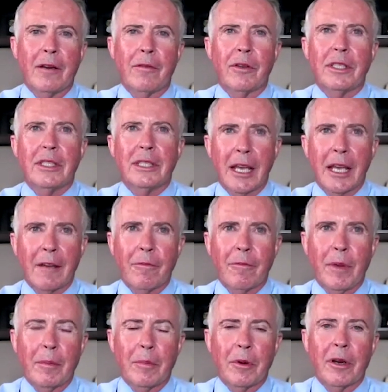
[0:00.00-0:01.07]
every staff
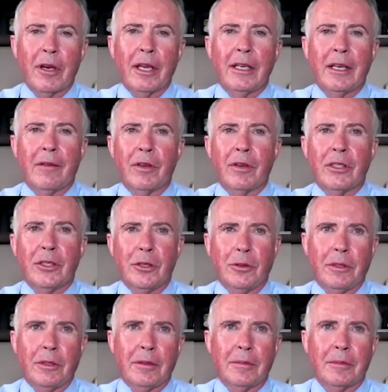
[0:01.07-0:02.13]
member, and every
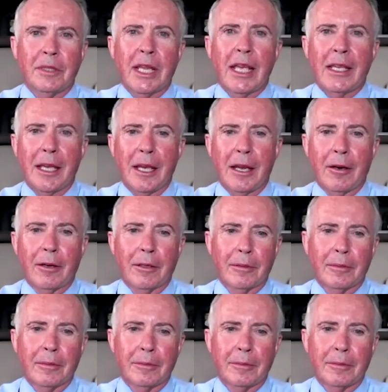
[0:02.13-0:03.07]
student. Take care.